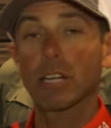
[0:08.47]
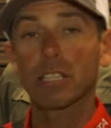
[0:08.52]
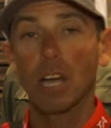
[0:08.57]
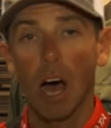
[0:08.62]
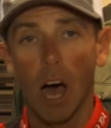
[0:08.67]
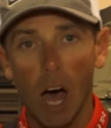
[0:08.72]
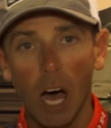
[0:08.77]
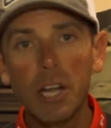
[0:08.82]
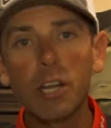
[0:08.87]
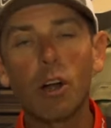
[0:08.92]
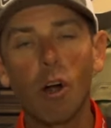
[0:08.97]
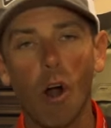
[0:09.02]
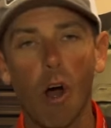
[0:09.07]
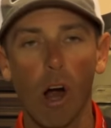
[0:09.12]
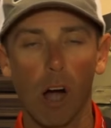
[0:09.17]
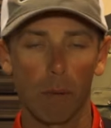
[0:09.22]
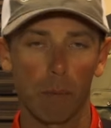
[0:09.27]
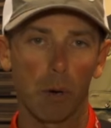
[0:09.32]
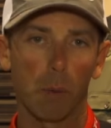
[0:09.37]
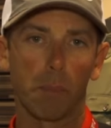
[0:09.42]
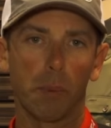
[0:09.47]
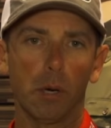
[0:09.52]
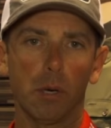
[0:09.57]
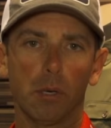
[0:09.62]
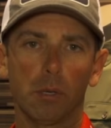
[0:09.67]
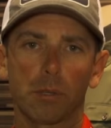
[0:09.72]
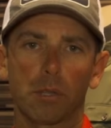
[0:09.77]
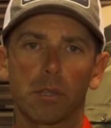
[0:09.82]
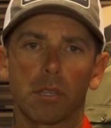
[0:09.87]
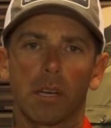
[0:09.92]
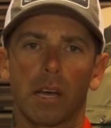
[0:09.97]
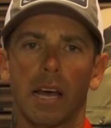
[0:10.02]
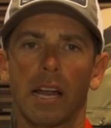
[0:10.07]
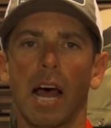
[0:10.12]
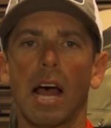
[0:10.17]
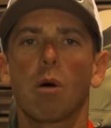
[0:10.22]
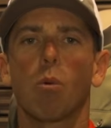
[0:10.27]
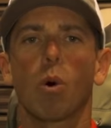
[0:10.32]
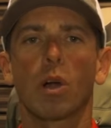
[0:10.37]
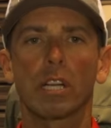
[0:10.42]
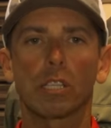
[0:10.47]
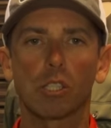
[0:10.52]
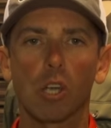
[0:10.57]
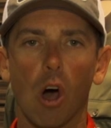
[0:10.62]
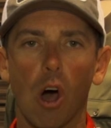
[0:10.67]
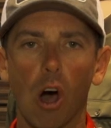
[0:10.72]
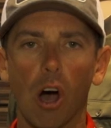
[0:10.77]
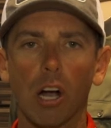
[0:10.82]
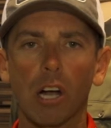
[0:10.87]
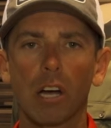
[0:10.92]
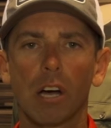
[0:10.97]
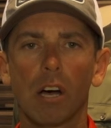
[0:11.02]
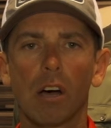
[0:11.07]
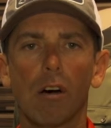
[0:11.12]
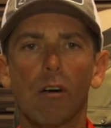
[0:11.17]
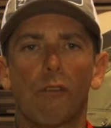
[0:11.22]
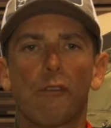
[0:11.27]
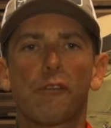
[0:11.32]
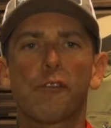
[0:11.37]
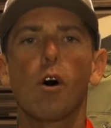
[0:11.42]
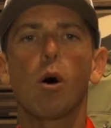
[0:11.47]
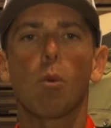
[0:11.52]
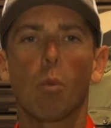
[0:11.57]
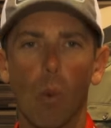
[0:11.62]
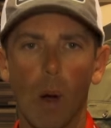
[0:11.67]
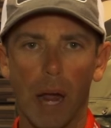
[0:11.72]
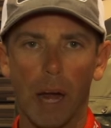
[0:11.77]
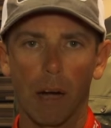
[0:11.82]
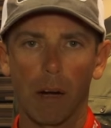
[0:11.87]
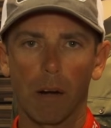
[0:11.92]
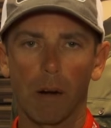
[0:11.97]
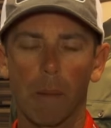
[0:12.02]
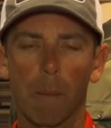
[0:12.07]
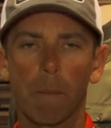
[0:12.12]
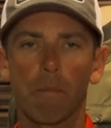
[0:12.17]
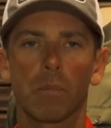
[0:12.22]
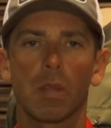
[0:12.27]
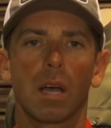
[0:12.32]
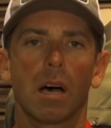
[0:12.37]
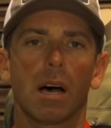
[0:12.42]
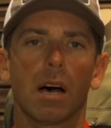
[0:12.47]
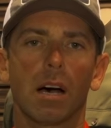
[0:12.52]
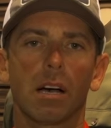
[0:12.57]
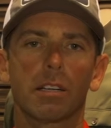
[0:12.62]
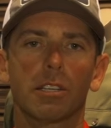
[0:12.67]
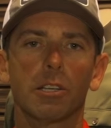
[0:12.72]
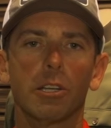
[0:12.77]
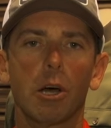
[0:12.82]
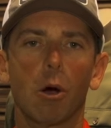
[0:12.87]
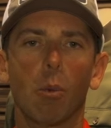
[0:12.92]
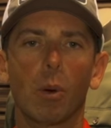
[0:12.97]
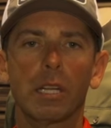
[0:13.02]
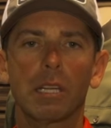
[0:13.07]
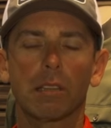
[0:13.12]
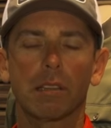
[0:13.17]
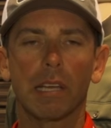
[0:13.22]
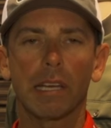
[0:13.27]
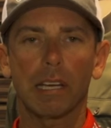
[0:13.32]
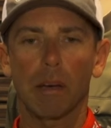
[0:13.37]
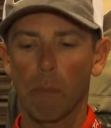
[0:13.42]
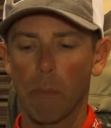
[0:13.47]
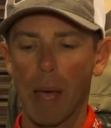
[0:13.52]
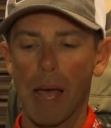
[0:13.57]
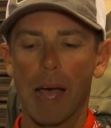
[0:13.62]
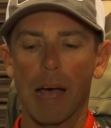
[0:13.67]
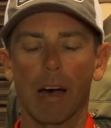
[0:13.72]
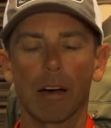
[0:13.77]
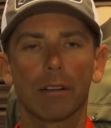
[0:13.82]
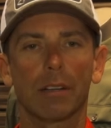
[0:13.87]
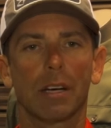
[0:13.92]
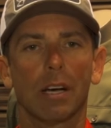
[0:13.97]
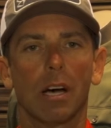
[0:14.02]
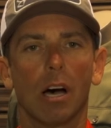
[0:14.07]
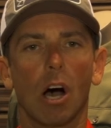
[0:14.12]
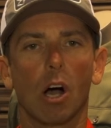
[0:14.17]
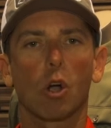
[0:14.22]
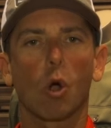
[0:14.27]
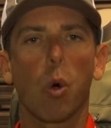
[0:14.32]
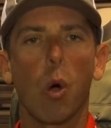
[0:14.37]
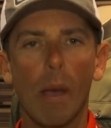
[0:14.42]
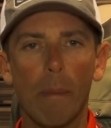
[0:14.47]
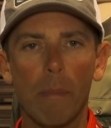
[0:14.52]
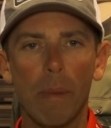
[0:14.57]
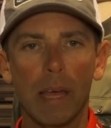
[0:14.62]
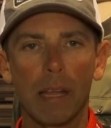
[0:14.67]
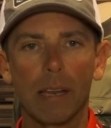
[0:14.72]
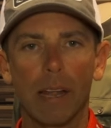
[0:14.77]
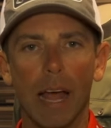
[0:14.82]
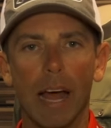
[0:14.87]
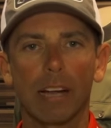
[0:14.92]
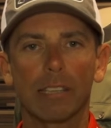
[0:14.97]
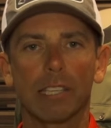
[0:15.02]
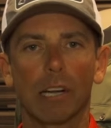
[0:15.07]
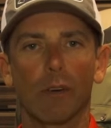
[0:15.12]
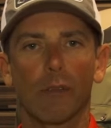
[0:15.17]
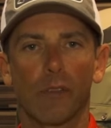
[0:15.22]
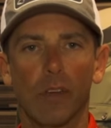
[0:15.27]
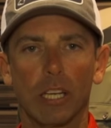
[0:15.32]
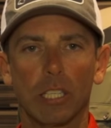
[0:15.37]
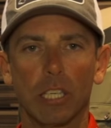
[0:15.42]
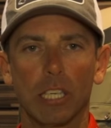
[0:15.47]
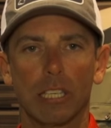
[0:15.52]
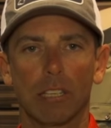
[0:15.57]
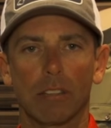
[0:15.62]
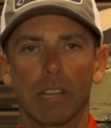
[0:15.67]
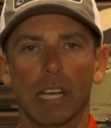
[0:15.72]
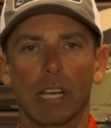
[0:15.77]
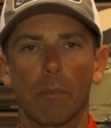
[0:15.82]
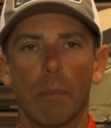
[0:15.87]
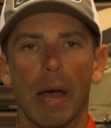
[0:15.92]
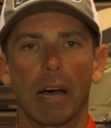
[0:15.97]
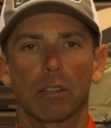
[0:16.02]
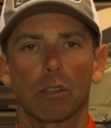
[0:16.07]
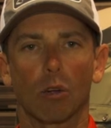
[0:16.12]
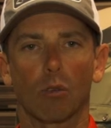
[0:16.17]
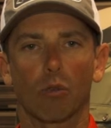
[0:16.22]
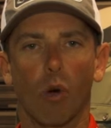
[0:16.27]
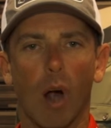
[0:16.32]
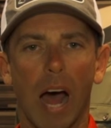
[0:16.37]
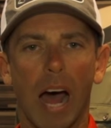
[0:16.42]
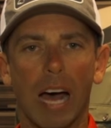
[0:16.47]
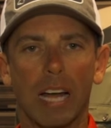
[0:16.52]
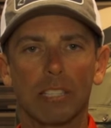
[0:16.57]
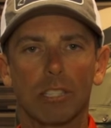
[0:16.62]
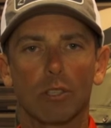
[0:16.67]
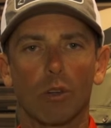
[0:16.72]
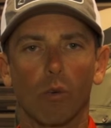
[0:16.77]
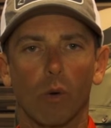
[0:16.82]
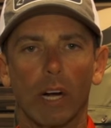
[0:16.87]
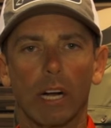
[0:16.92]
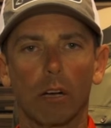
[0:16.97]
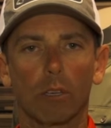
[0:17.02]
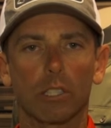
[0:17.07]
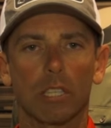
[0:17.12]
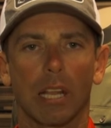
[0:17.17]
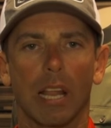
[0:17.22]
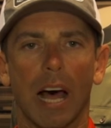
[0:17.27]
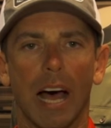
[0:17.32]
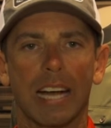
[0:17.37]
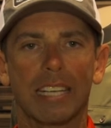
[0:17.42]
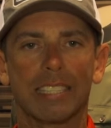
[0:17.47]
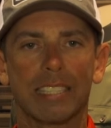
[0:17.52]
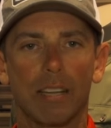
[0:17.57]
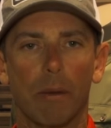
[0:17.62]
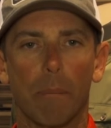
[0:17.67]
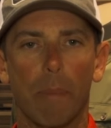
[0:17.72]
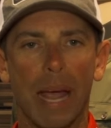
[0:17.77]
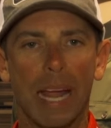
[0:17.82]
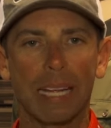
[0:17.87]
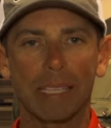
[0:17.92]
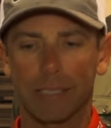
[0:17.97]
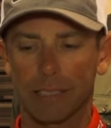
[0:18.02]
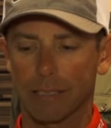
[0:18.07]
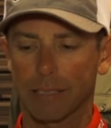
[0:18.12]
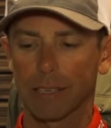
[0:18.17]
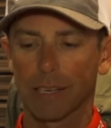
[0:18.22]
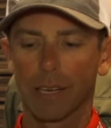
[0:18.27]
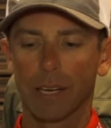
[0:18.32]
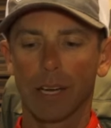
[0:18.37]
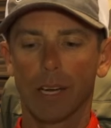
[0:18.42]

at the Under Armour booth and I want to talk footwear. You know, when you think about equipment out there fishing, you think about the rods, the reels, the lines, and the baits.